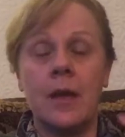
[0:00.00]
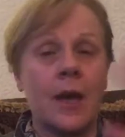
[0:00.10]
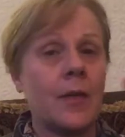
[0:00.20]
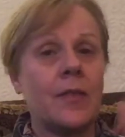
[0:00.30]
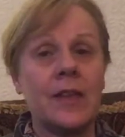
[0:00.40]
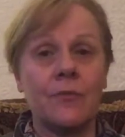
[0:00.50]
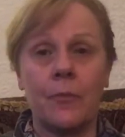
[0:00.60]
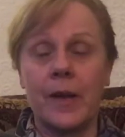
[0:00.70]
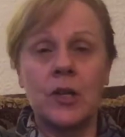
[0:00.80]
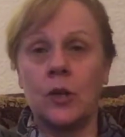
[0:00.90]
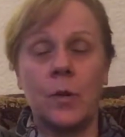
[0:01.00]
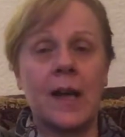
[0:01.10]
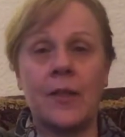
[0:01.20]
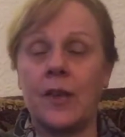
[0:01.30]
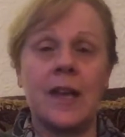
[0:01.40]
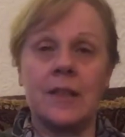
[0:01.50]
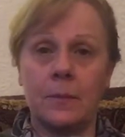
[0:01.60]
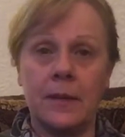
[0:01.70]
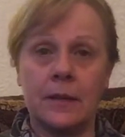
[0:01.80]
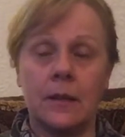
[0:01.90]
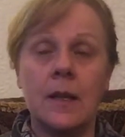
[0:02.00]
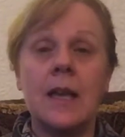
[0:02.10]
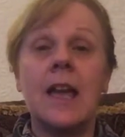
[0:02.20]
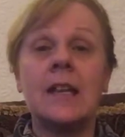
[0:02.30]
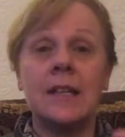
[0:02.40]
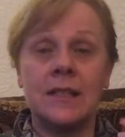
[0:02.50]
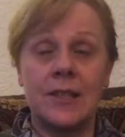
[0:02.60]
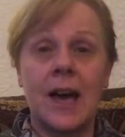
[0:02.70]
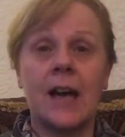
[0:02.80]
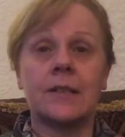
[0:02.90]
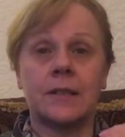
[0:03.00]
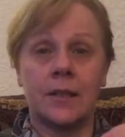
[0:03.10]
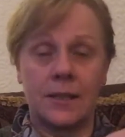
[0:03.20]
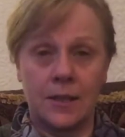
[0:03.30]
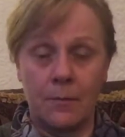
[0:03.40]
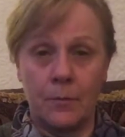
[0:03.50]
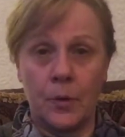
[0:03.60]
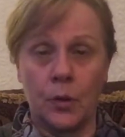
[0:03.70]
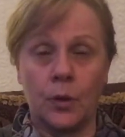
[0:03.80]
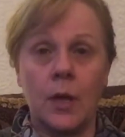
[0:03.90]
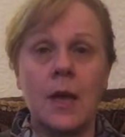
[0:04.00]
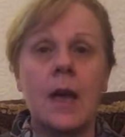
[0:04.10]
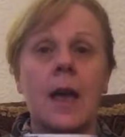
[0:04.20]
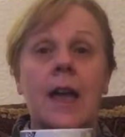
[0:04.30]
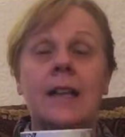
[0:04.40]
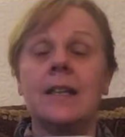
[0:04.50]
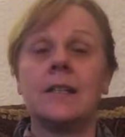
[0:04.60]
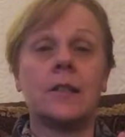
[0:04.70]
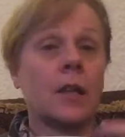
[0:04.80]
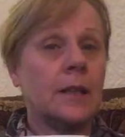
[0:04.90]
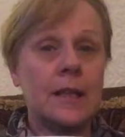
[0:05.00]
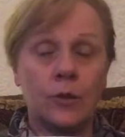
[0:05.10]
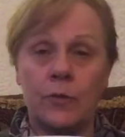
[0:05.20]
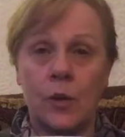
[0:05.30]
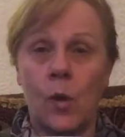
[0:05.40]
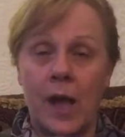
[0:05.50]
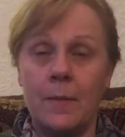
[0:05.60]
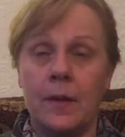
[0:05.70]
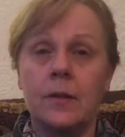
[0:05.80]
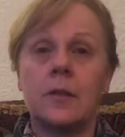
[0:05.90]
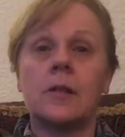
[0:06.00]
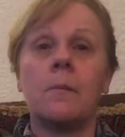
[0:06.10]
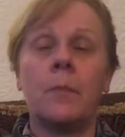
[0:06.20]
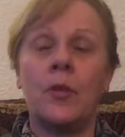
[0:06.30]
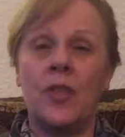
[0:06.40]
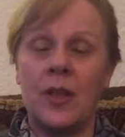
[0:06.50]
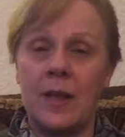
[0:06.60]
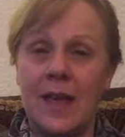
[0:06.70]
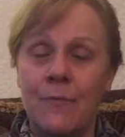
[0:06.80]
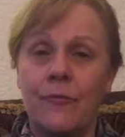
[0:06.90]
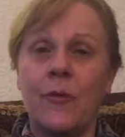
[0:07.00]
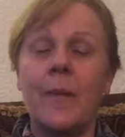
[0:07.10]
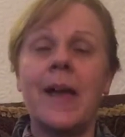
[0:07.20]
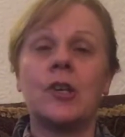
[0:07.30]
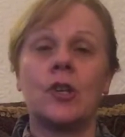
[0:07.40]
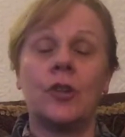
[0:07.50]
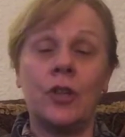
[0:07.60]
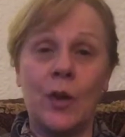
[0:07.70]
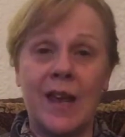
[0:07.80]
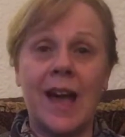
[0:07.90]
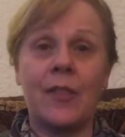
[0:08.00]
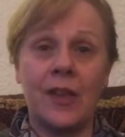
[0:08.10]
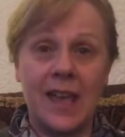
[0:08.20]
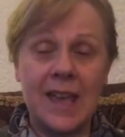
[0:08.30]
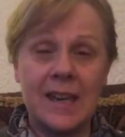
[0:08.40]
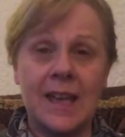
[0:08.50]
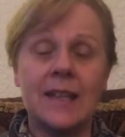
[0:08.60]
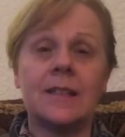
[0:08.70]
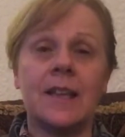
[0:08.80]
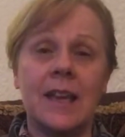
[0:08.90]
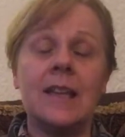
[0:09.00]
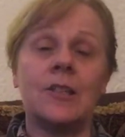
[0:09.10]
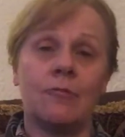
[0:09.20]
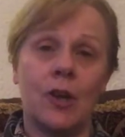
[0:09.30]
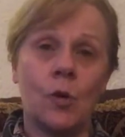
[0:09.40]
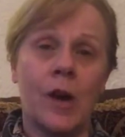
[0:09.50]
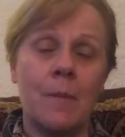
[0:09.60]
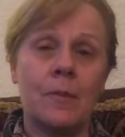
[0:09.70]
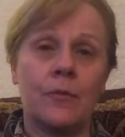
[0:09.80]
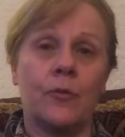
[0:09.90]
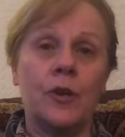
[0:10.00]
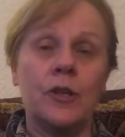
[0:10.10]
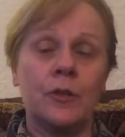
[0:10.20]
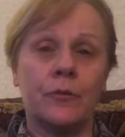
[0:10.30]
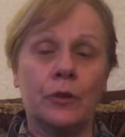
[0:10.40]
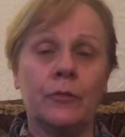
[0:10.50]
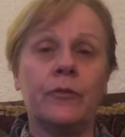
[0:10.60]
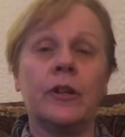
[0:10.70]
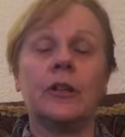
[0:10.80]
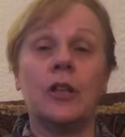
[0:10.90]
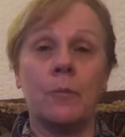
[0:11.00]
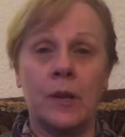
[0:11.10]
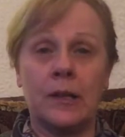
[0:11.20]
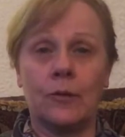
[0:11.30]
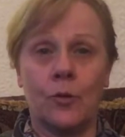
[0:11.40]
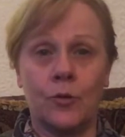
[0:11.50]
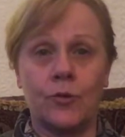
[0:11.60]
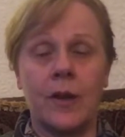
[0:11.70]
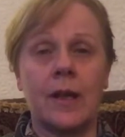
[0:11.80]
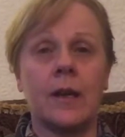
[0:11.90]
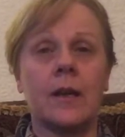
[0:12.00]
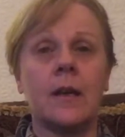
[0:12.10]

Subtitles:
and then the information that we gather in the middle. It is that simple. It isn't a legal requirement, but the information that you gather in it is a requirement for you to fulfil your money laundering